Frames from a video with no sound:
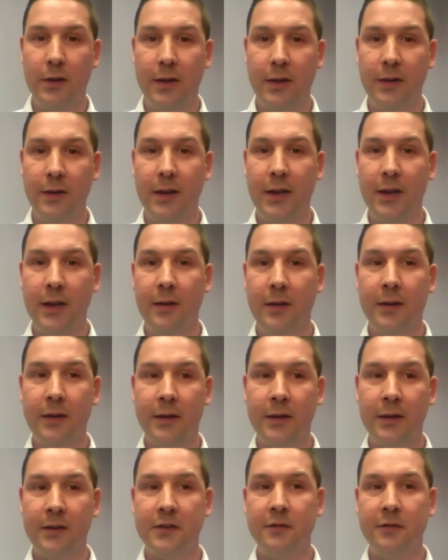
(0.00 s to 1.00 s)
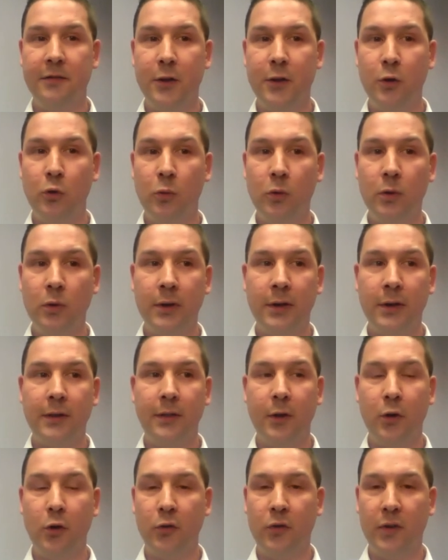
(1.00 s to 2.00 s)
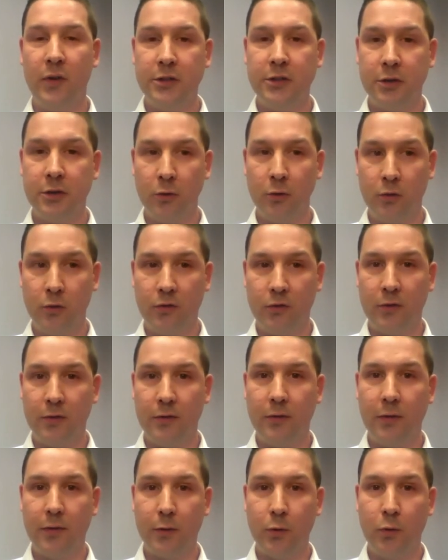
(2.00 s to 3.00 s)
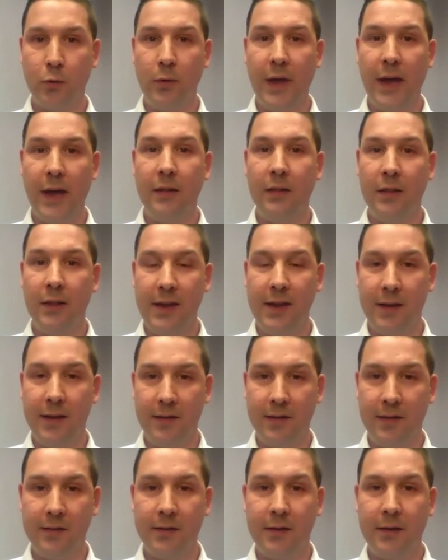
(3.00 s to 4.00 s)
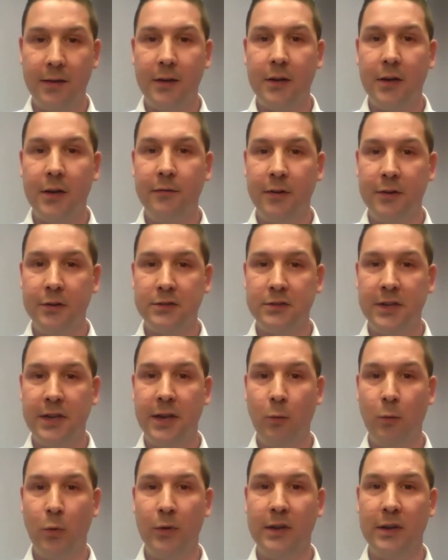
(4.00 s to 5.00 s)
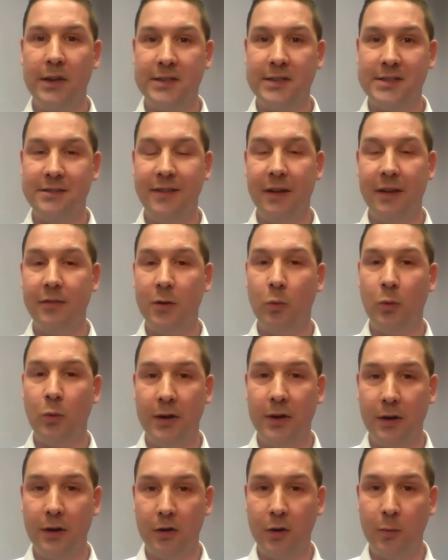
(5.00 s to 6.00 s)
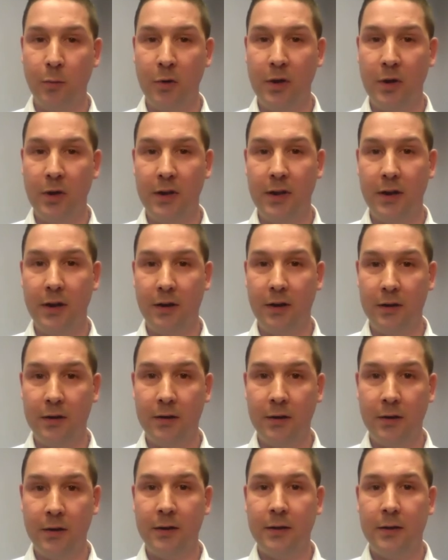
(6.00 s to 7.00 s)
And to view those issues through that lens of understanding what the needs of everyone in our community are